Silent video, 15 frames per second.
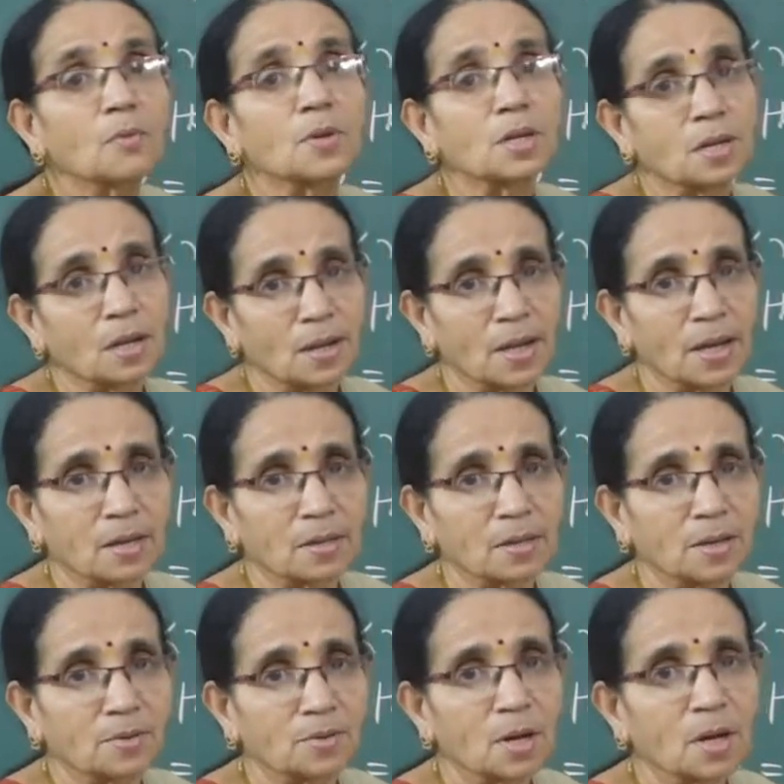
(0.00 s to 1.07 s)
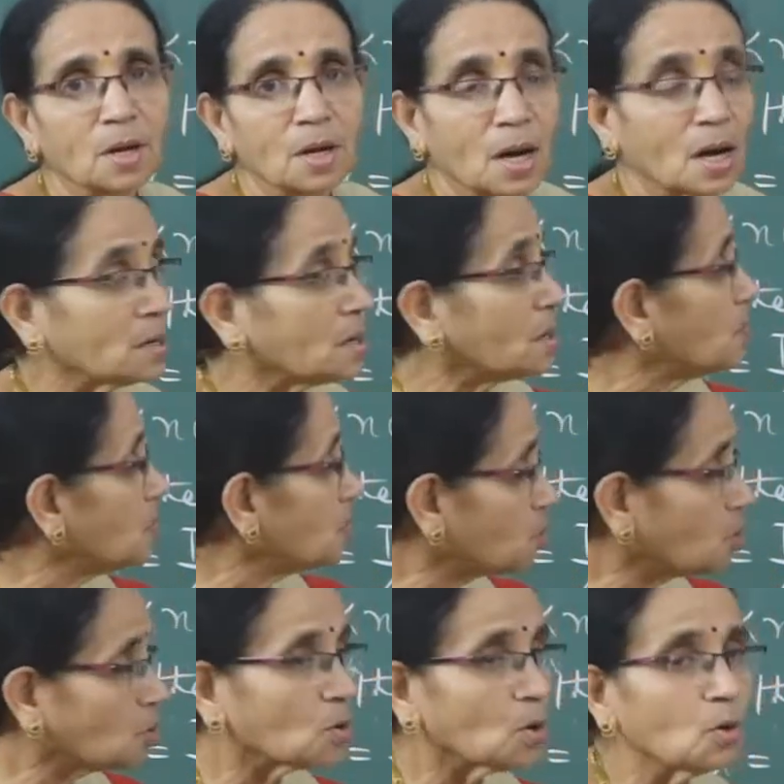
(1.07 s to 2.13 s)
have written like this, or
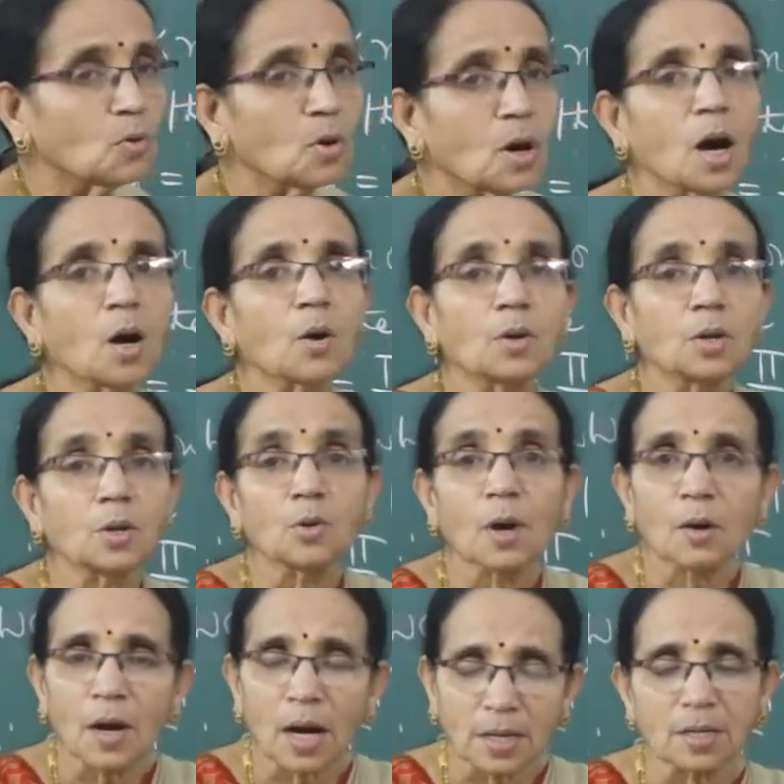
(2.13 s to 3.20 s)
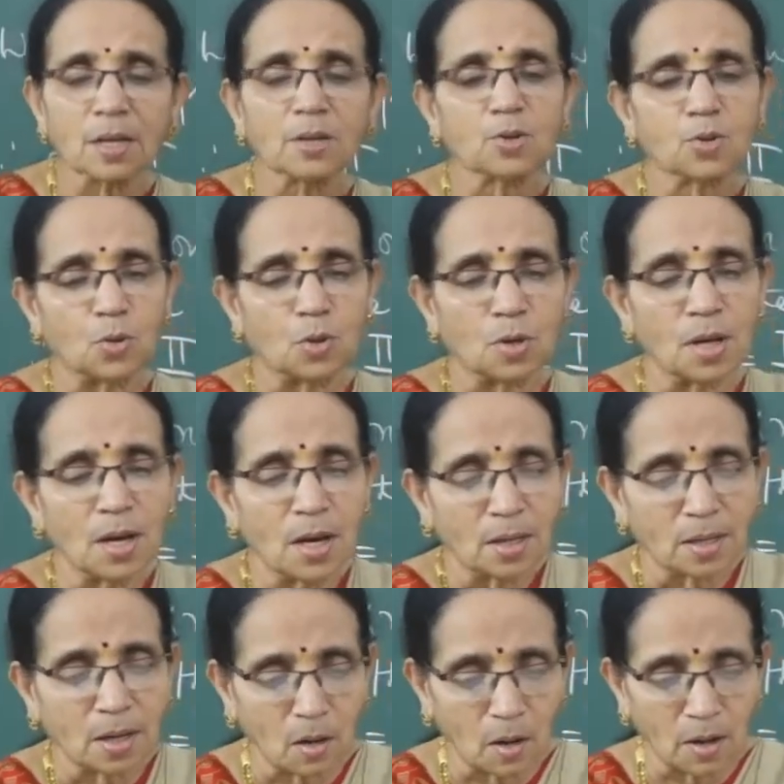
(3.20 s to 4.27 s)
we should know how you have understood
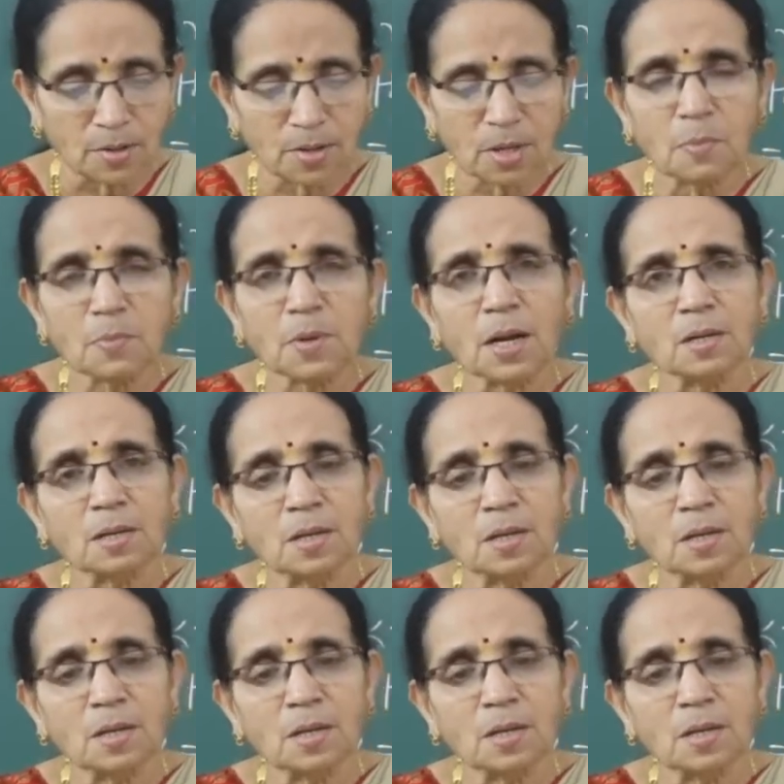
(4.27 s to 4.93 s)
the concept,